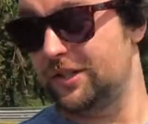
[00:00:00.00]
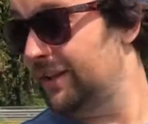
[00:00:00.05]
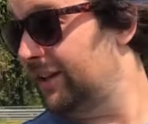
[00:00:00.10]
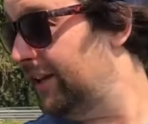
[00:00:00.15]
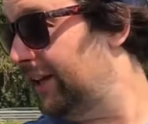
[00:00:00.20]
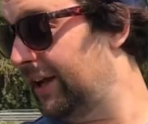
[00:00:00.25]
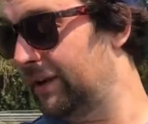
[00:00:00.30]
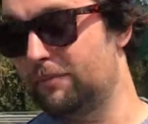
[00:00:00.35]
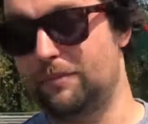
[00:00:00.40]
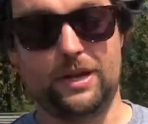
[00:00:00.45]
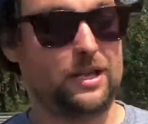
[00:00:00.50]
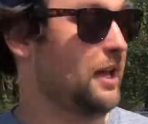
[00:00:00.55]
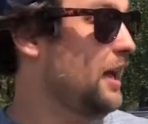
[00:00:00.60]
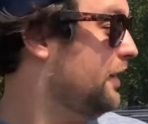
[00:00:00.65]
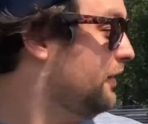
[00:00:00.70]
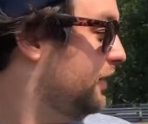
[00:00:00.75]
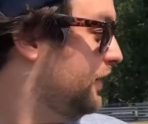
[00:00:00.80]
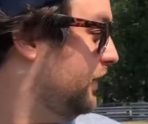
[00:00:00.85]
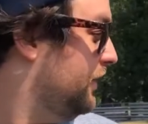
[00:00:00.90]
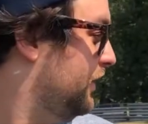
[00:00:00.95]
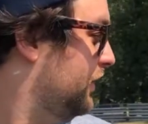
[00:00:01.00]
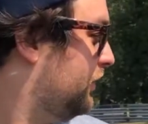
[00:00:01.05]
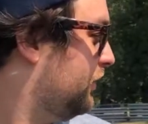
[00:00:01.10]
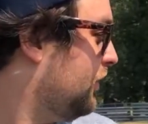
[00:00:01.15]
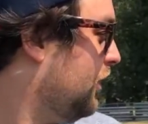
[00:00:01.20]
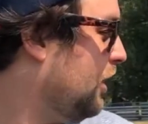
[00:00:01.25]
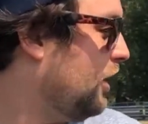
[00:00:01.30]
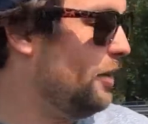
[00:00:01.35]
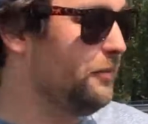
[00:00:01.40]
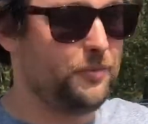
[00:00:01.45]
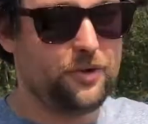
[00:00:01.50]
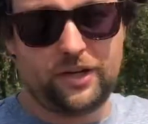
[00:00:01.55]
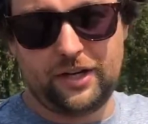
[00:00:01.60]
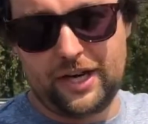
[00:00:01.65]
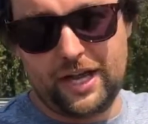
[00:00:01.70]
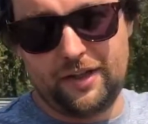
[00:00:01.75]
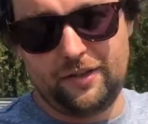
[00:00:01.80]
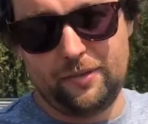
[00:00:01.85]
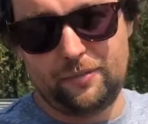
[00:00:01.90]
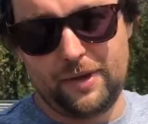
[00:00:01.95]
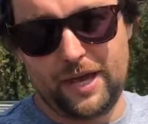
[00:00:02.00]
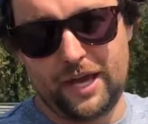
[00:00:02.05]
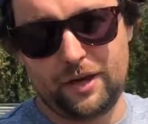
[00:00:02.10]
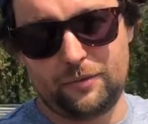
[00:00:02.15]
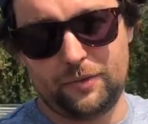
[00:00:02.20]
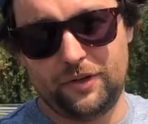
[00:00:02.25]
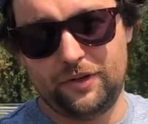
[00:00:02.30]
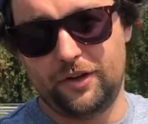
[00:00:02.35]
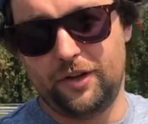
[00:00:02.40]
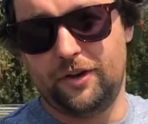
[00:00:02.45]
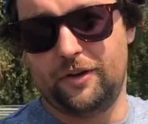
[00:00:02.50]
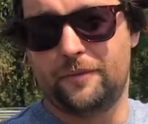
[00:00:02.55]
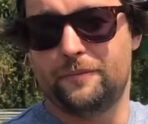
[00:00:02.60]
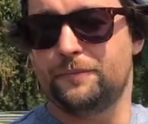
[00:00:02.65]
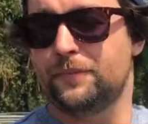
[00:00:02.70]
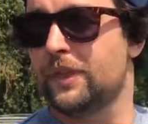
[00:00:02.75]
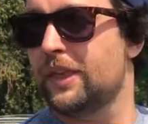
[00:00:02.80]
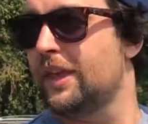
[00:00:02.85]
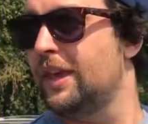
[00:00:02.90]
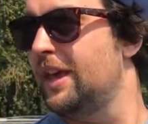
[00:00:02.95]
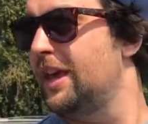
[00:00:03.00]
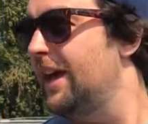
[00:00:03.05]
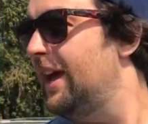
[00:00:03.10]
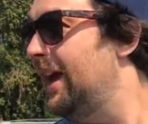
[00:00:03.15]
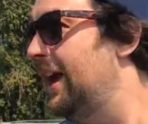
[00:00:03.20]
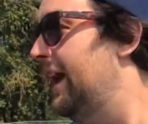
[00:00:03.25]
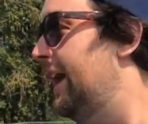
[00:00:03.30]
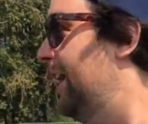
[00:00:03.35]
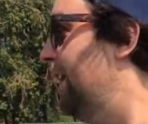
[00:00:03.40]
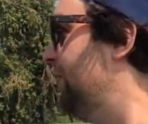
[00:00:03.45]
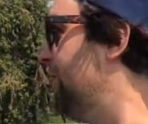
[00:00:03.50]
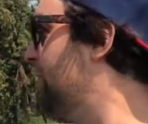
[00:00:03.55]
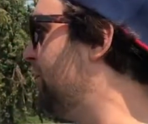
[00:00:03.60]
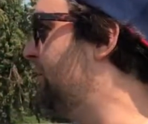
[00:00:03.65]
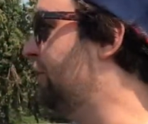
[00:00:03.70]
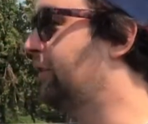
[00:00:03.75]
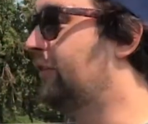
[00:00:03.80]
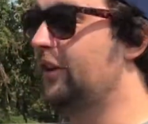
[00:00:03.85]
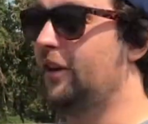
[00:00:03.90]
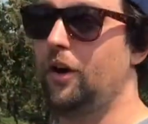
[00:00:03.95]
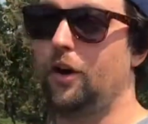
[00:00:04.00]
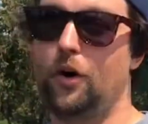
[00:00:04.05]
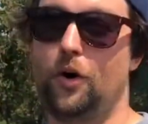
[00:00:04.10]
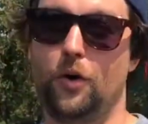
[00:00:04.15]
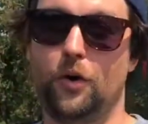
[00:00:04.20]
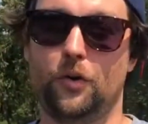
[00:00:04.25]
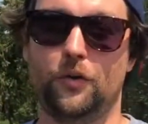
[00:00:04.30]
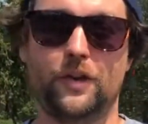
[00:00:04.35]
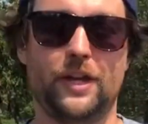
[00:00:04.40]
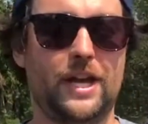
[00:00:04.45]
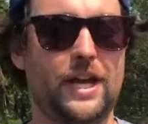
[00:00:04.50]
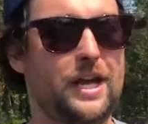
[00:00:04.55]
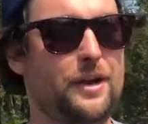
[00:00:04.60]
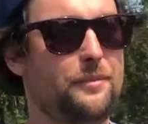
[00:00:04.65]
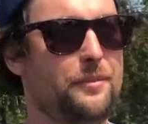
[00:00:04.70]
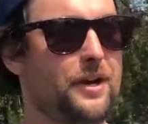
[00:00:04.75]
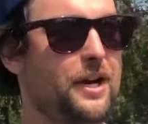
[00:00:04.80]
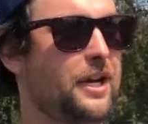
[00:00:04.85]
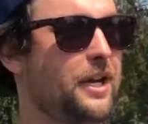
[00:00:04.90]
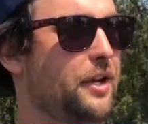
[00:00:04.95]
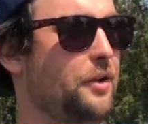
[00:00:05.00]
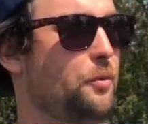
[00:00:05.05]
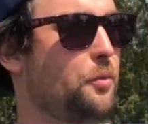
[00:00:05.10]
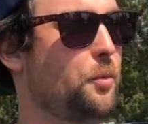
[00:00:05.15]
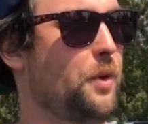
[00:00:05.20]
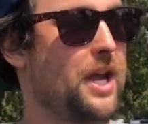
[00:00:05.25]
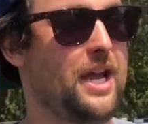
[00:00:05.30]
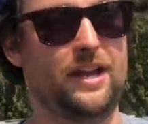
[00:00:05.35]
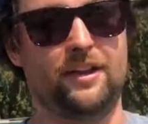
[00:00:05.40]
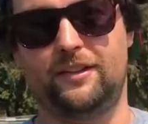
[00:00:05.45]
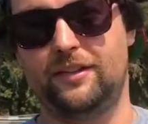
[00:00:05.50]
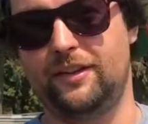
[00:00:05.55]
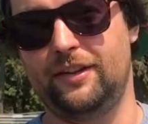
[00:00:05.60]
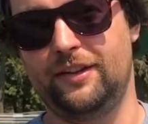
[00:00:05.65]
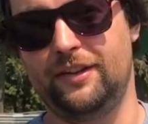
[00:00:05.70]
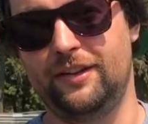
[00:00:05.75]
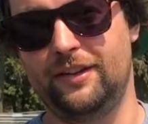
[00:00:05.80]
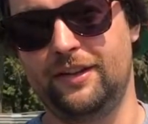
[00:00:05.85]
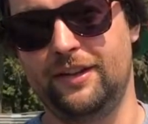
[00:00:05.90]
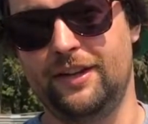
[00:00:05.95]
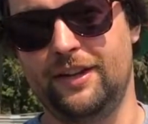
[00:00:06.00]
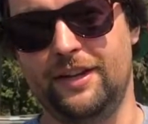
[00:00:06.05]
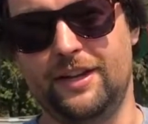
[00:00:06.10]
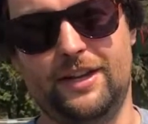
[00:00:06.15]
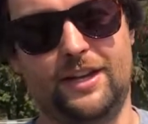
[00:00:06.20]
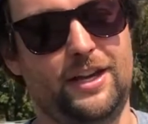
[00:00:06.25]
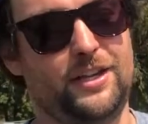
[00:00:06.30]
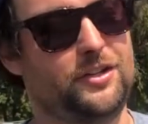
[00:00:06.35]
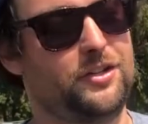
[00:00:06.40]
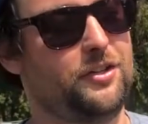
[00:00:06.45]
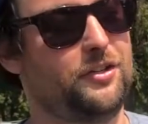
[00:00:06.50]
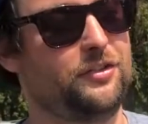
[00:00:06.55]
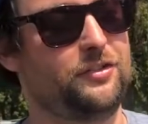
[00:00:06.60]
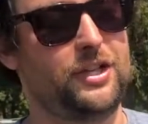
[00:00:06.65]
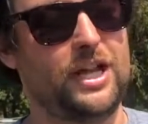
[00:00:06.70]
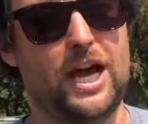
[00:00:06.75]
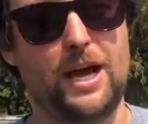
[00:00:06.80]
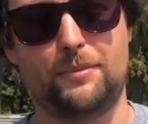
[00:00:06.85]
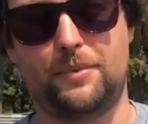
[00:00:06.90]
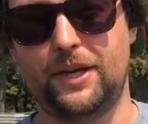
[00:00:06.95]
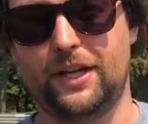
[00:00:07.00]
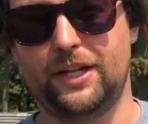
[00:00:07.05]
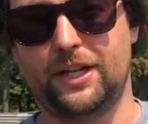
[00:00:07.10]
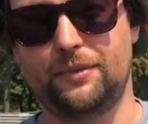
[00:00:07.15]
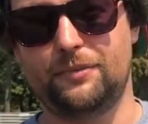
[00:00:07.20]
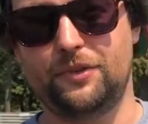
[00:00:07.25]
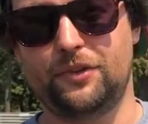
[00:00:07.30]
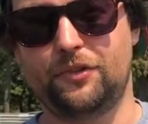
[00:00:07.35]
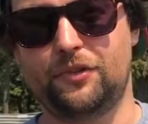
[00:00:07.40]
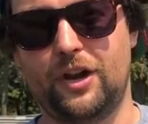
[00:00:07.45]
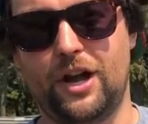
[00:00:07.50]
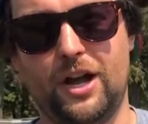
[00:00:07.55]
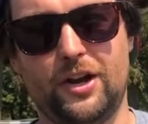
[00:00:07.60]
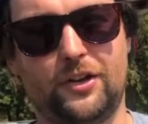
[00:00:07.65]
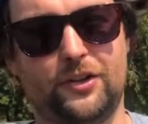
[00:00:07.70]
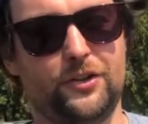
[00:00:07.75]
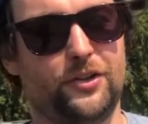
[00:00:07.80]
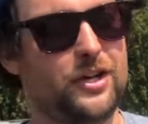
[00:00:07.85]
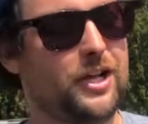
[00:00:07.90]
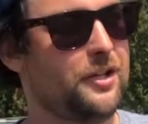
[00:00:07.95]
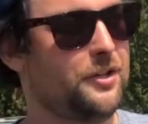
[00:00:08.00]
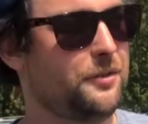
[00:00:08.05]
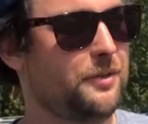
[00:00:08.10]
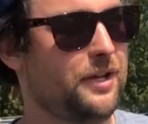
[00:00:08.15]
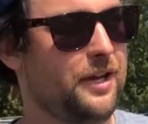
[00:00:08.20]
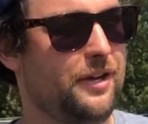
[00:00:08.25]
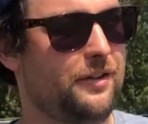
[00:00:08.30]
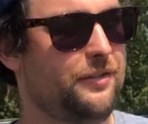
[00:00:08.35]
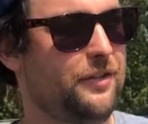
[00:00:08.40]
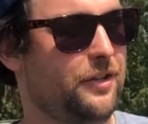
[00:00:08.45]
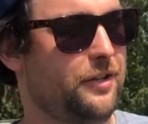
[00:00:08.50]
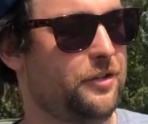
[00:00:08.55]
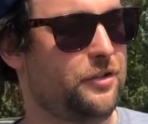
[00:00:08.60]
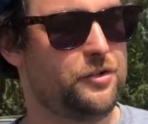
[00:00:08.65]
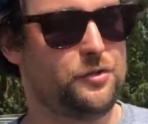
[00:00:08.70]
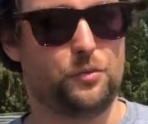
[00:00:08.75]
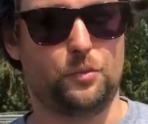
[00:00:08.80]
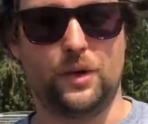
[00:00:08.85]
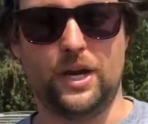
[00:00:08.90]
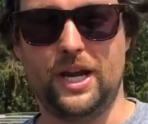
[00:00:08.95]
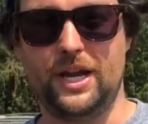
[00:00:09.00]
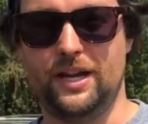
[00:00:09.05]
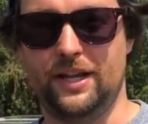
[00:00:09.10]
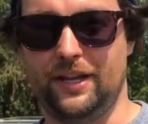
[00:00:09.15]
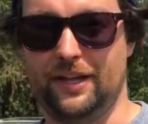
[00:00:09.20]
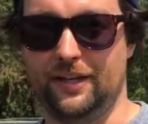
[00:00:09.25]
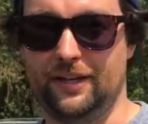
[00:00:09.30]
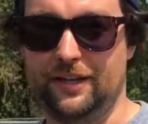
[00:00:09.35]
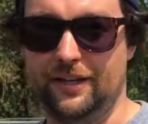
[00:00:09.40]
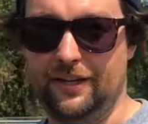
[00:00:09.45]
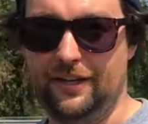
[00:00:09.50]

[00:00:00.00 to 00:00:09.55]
it, like in this car I'm looking out the back window, and you're just going to hold the handbrake and wait. And you're just not picking up the throttle, you're not doing anything, you're just waiting